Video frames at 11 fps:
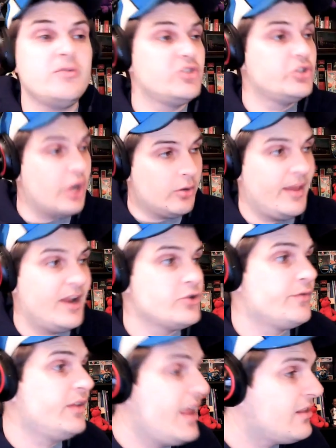He was the general manager
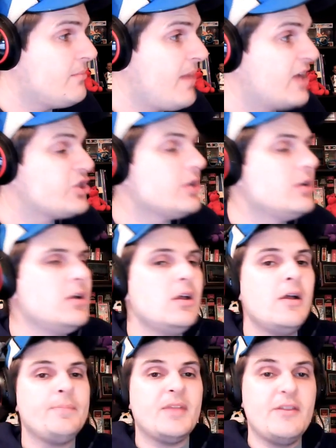of the Lakeland Magic
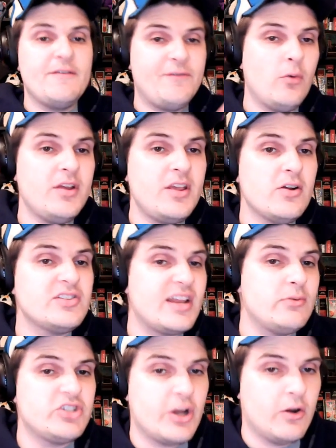in the four years that
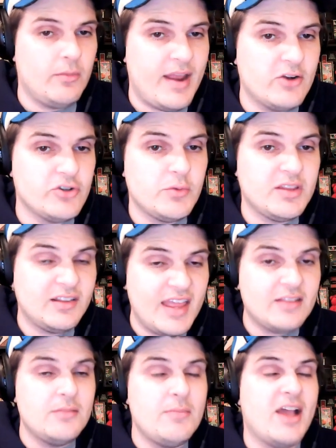he was general manager with the
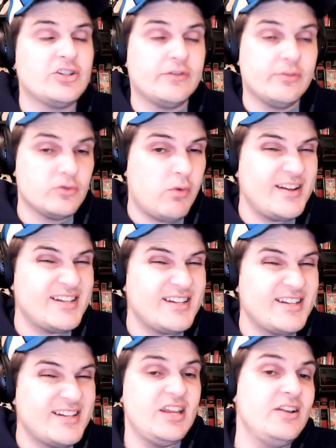Lakeland Magic from
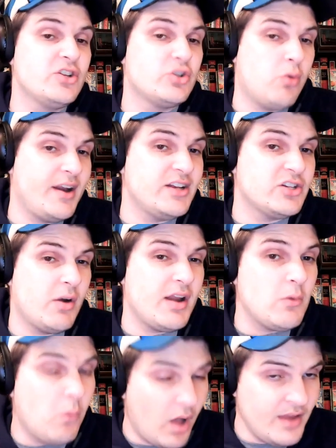2017 to
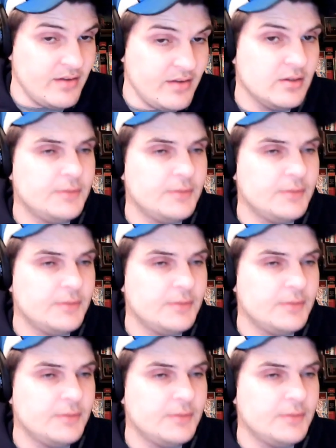2021,